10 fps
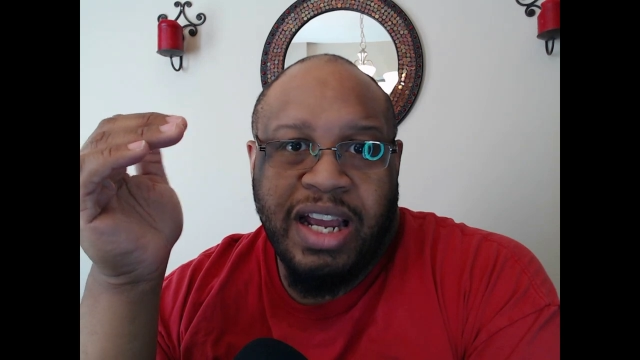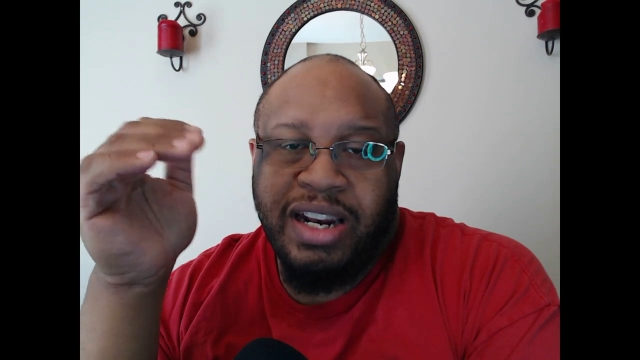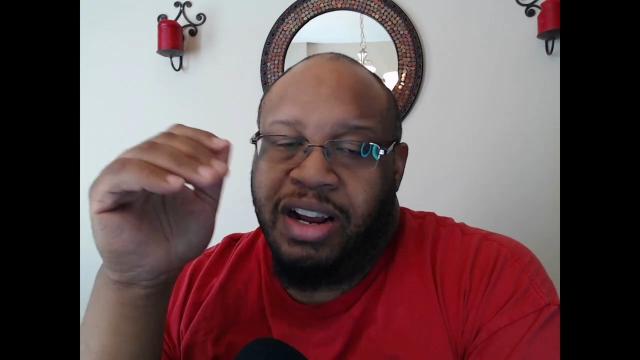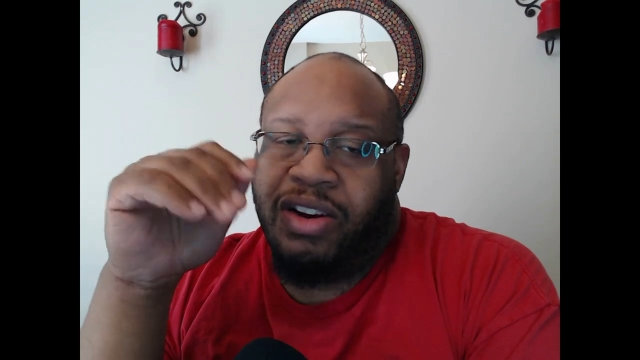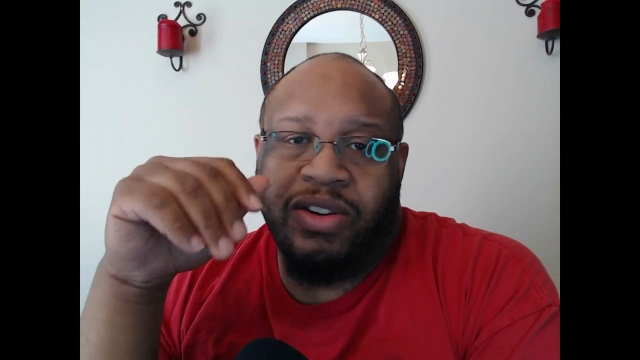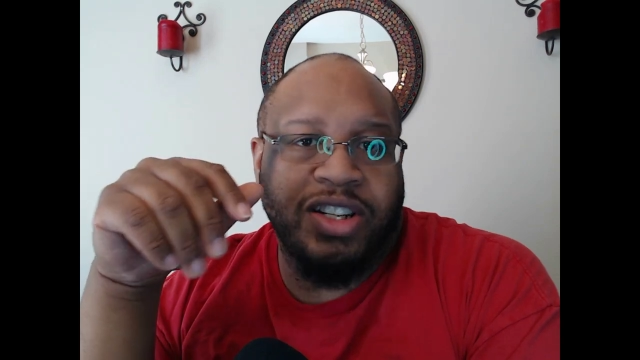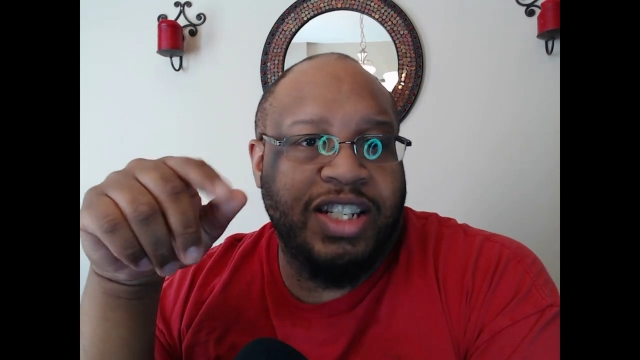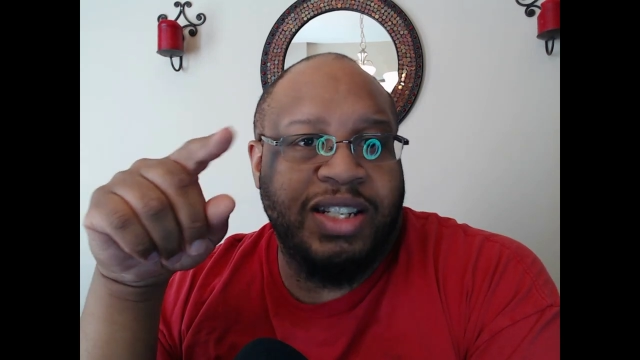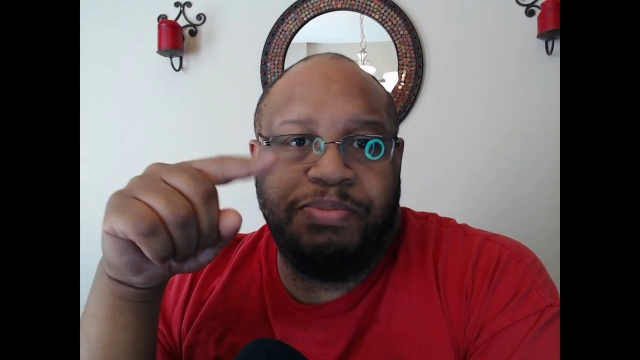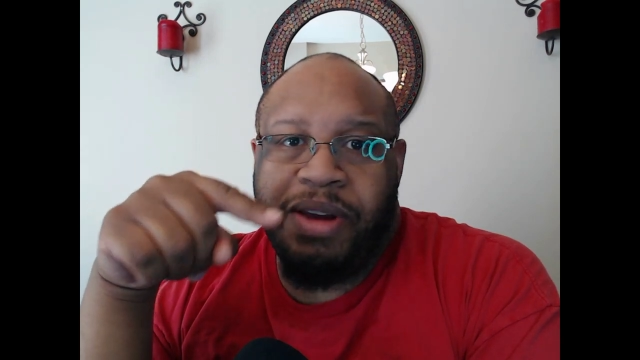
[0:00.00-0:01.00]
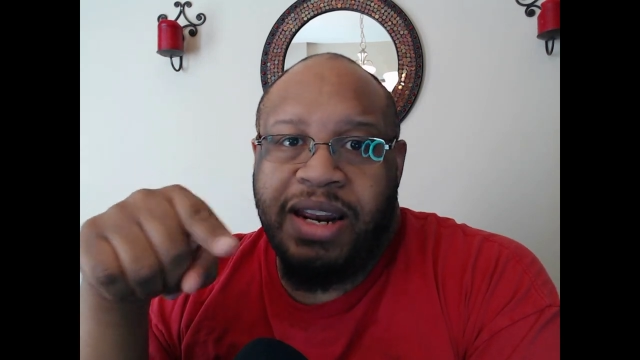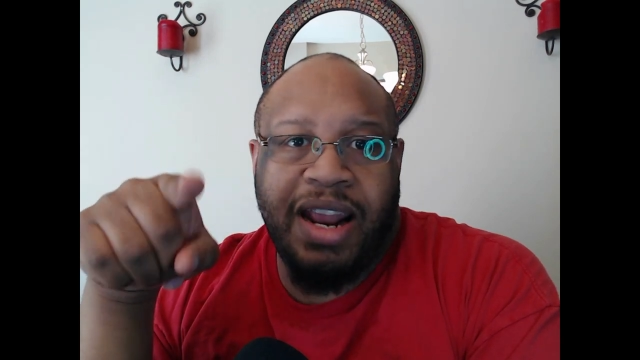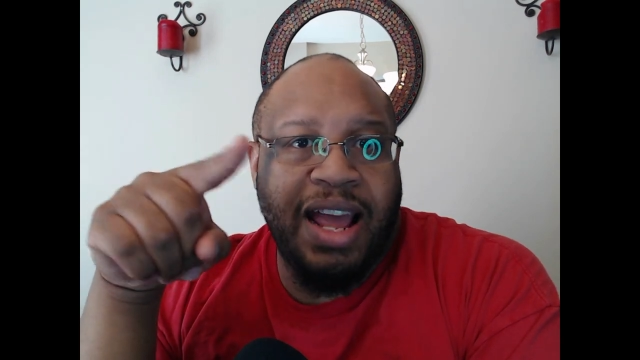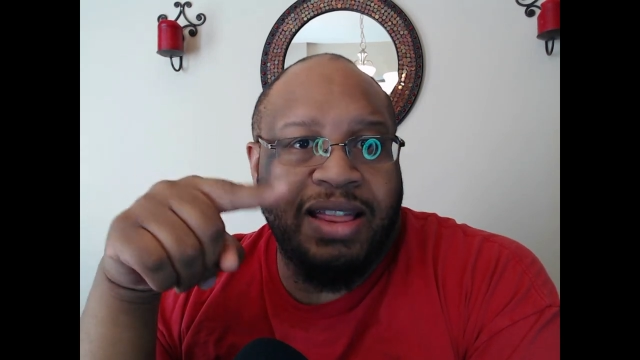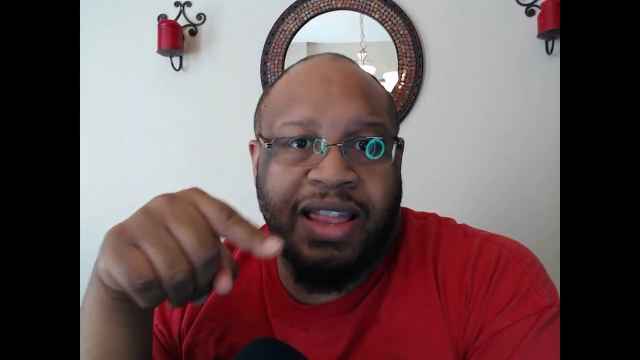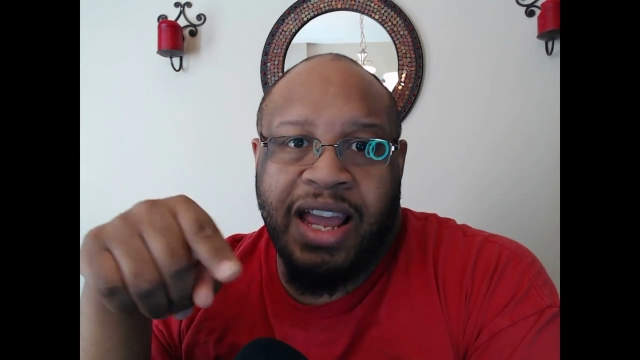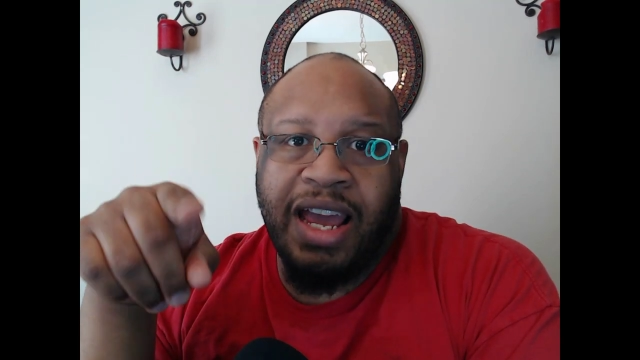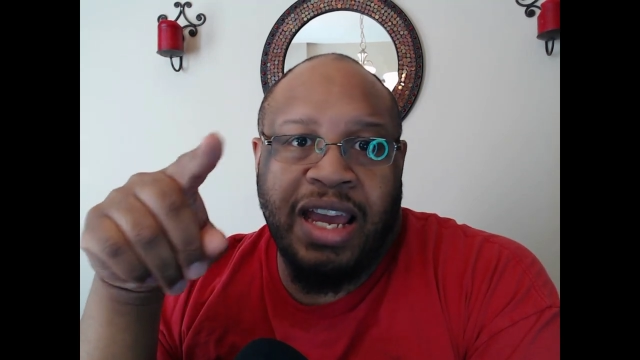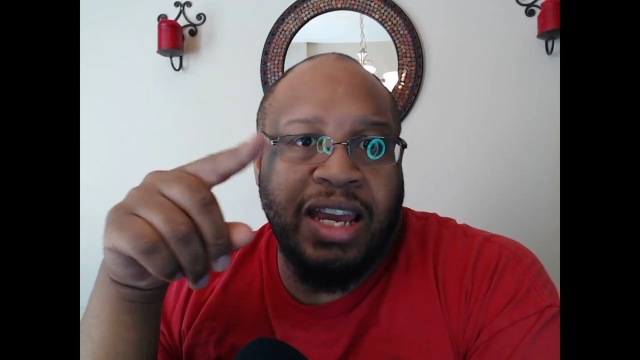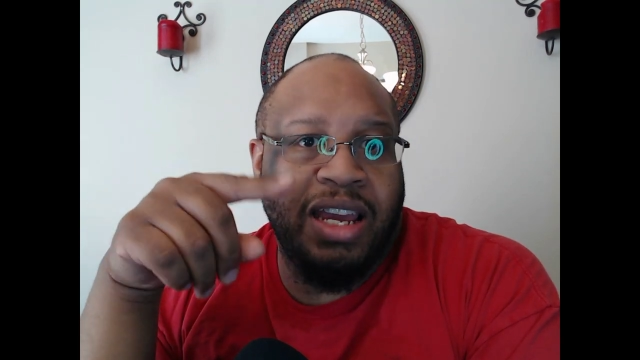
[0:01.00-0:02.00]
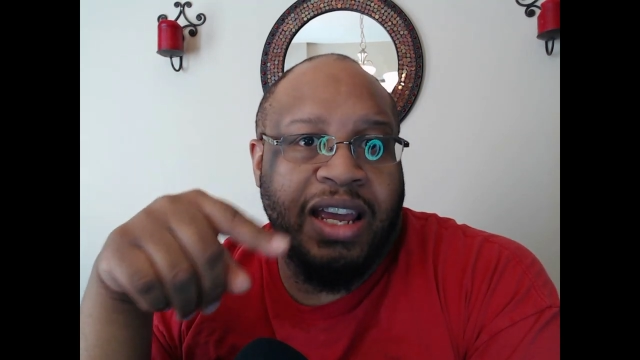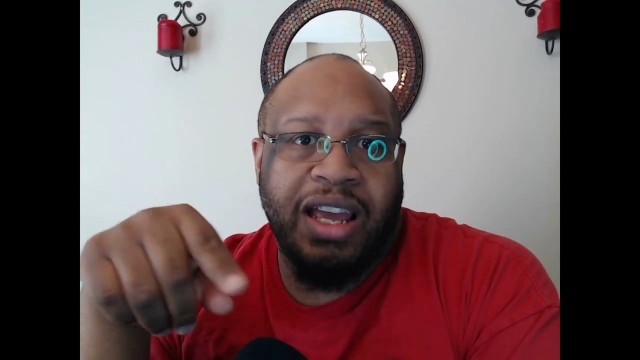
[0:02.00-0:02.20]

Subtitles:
They're going to spin that thing.